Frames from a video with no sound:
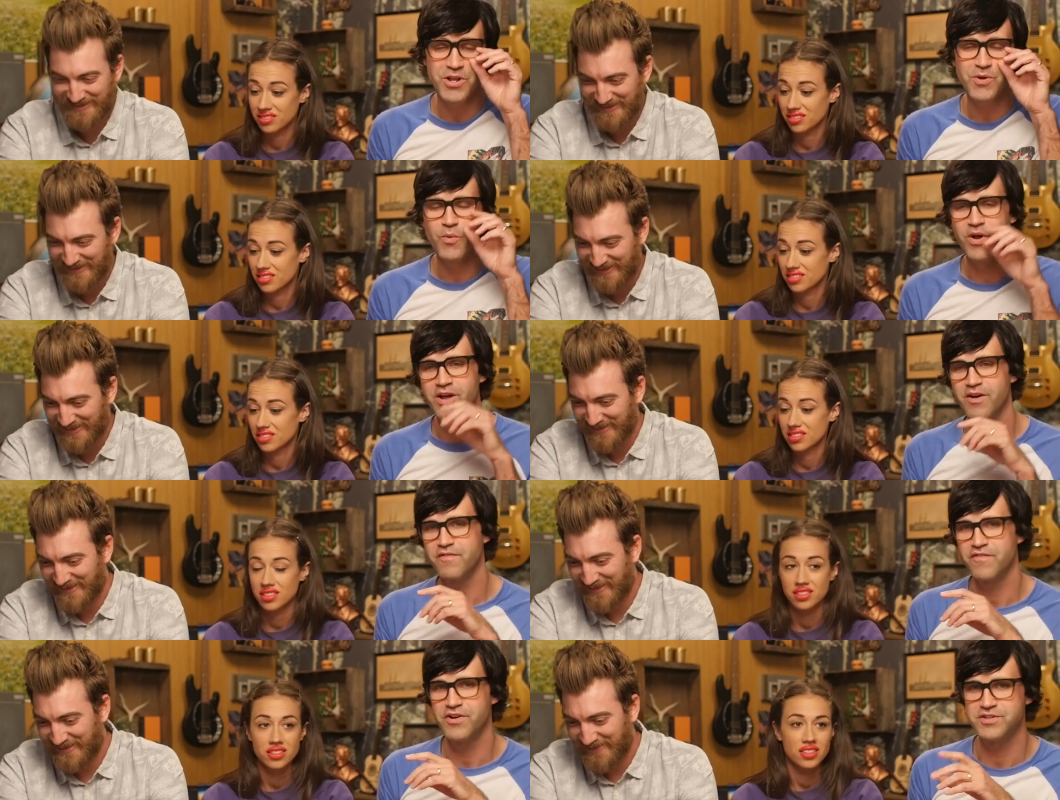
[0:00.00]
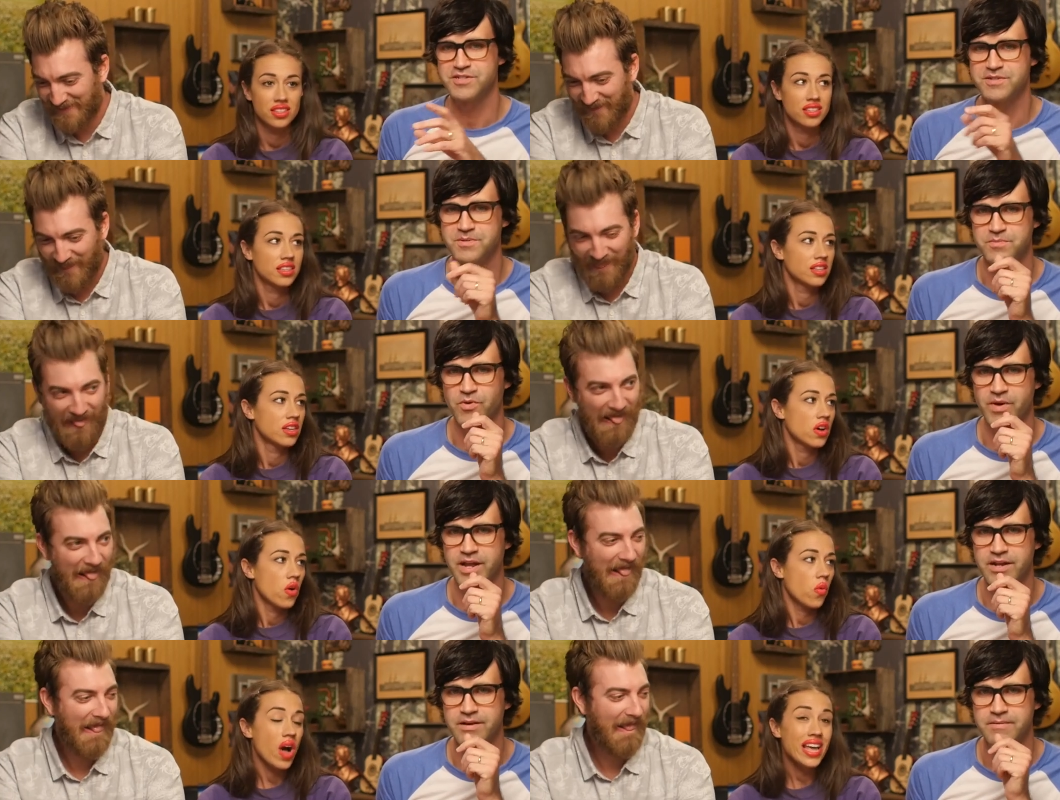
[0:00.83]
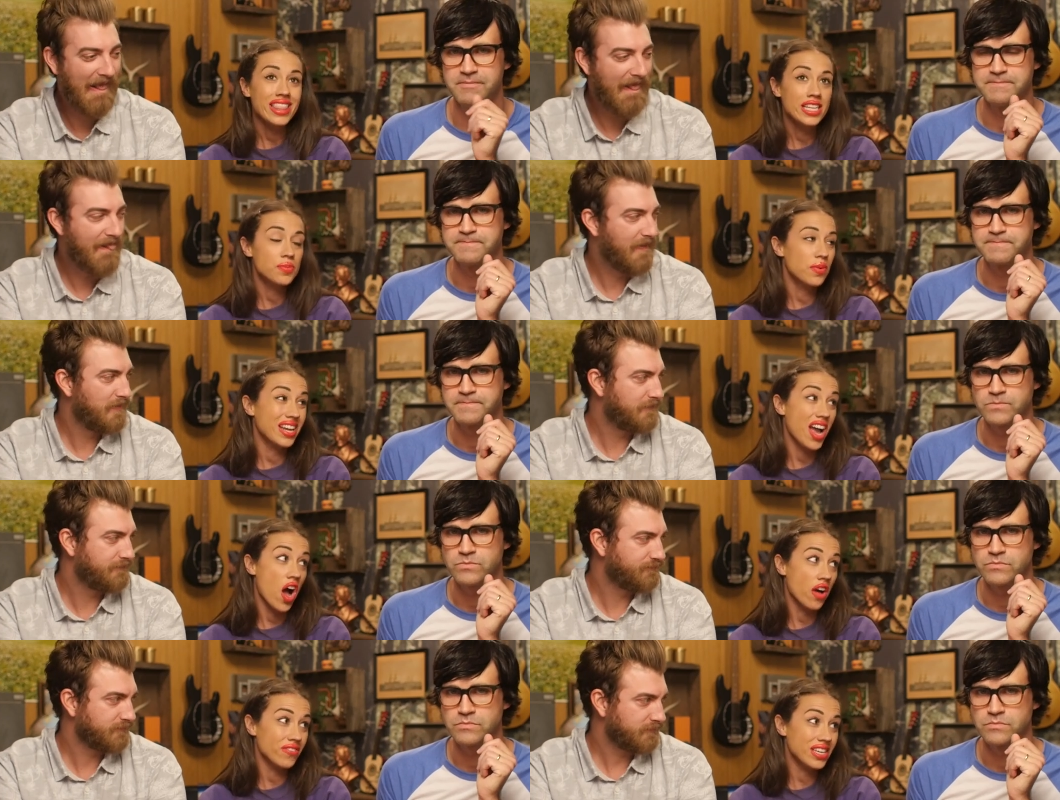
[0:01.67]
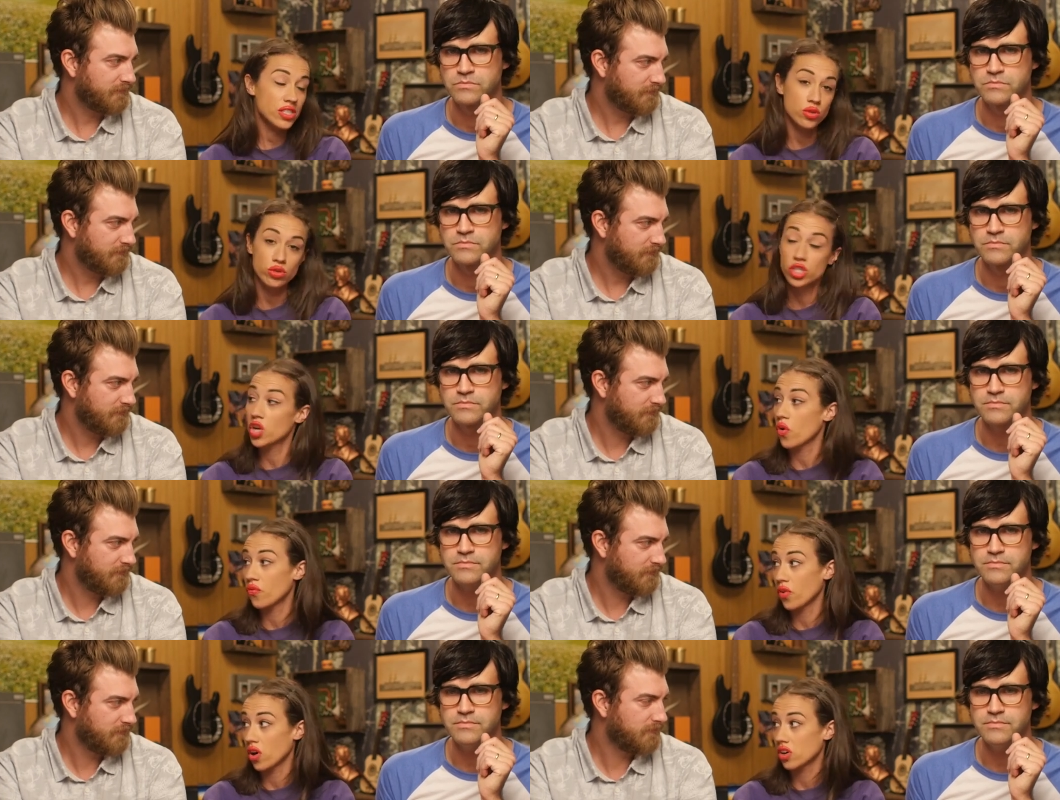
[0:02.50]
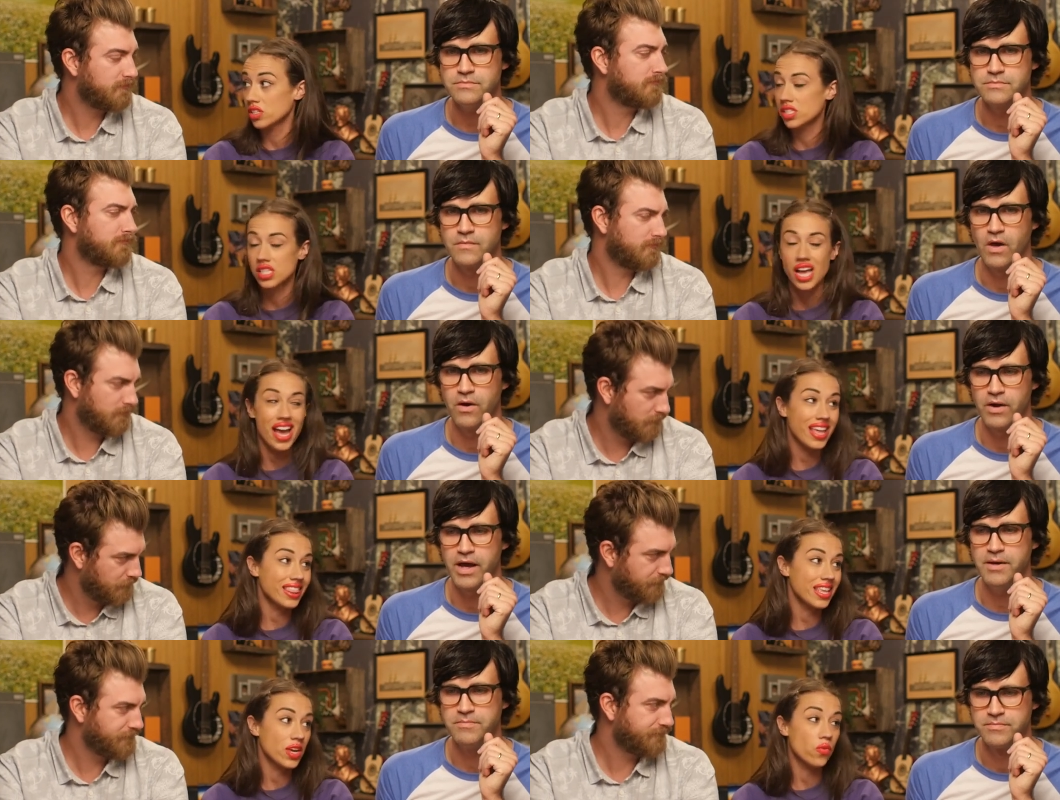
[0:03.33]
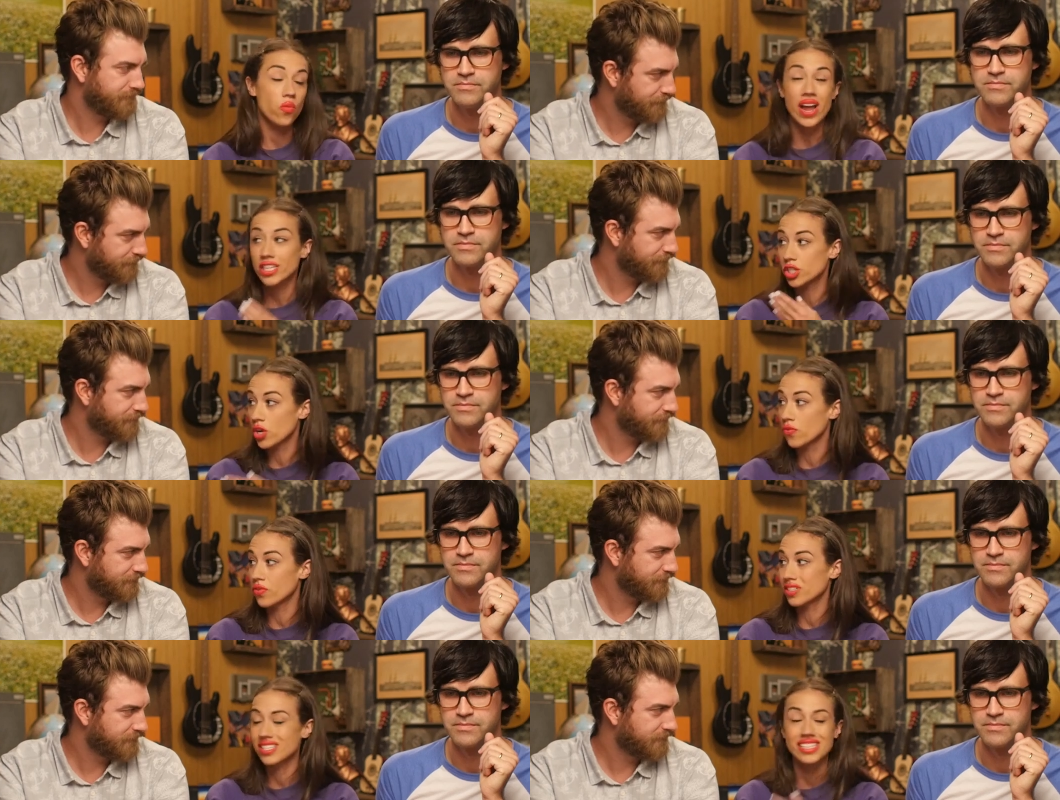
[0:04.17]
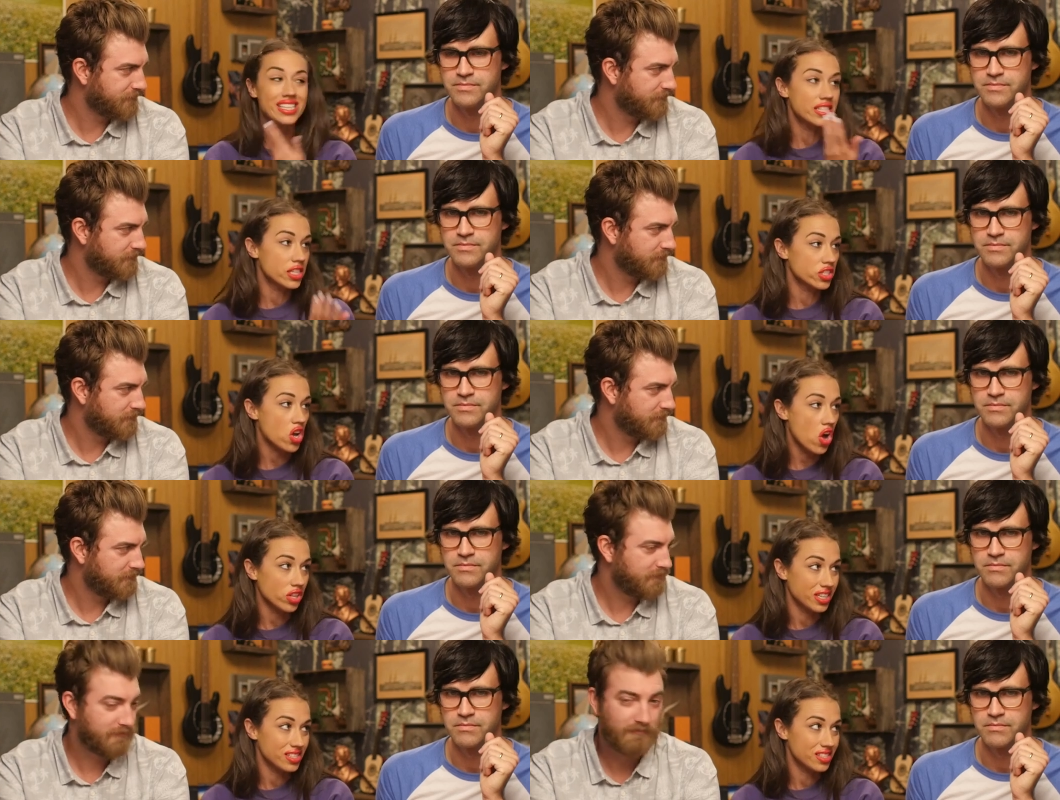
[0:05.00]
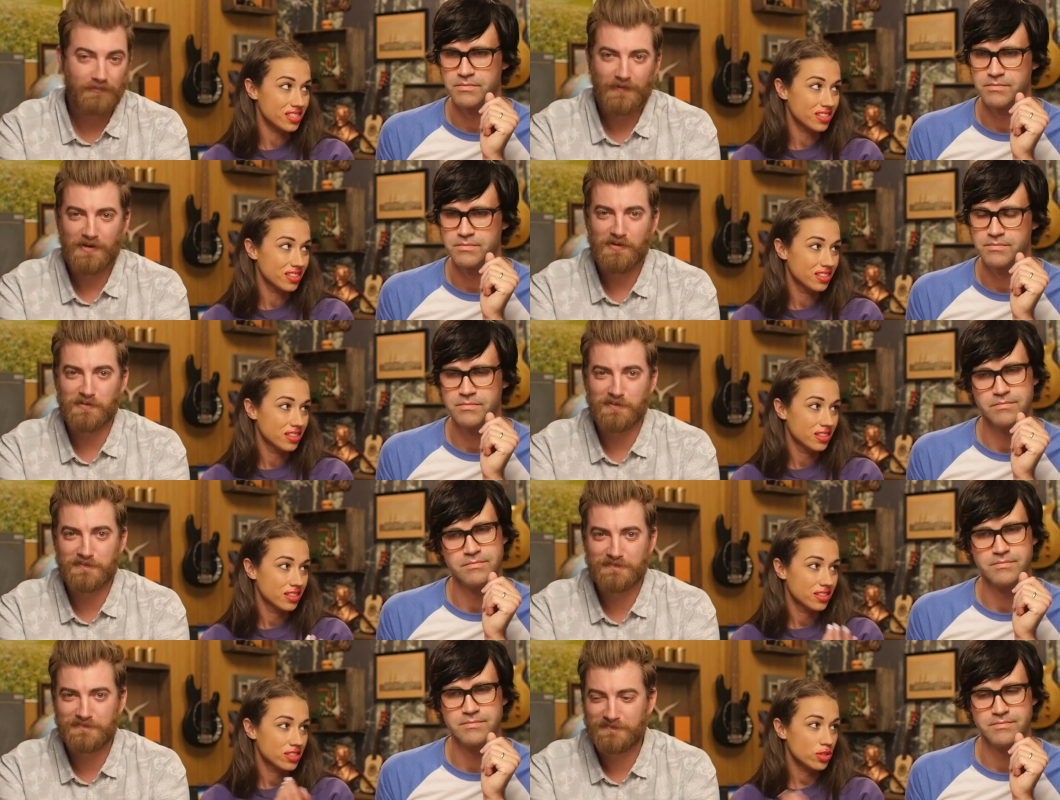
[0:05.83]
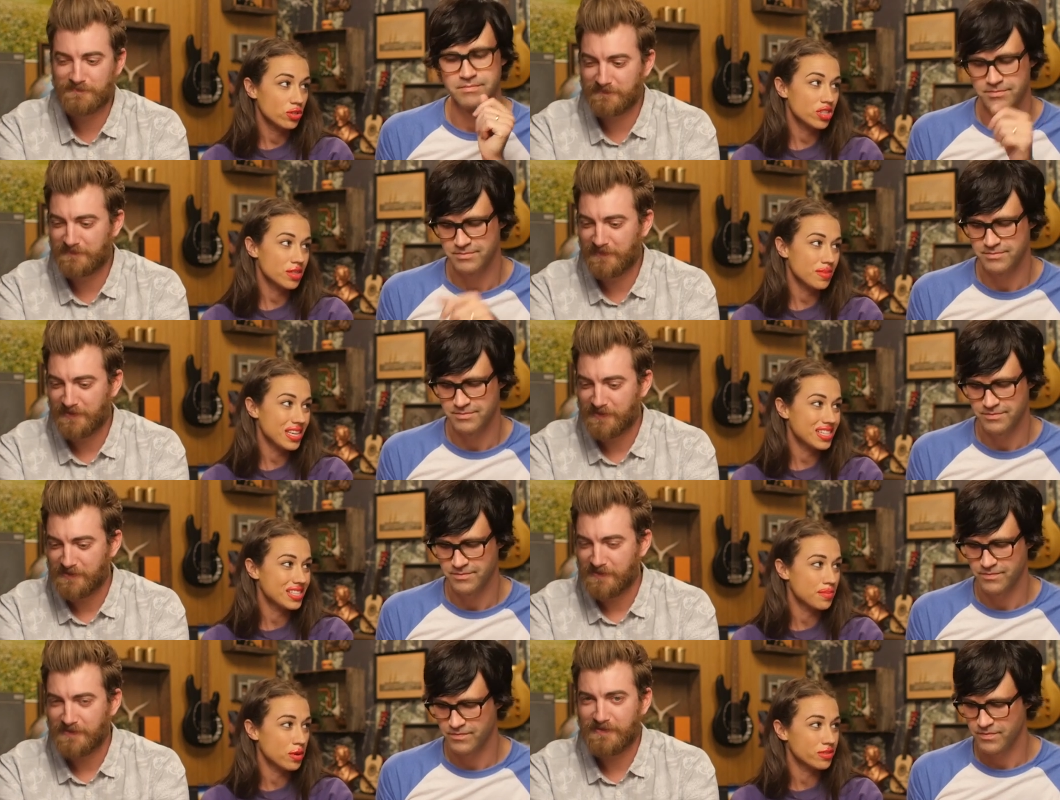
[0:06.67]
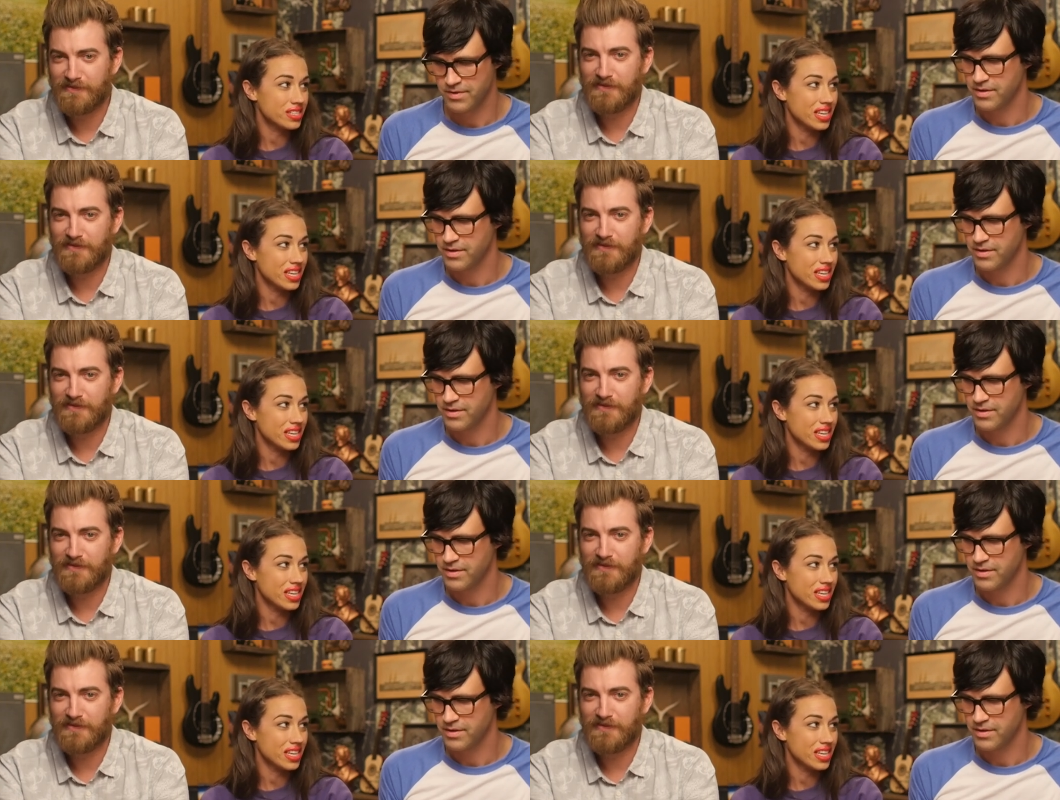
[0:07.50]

Speaker 1: do you want to go first, Miranda? Well, I
Speaker 2: think it's pretty obvious who should go first. Okay. I think Rhett should go first because he's the tallest. Oh. So it just makes the most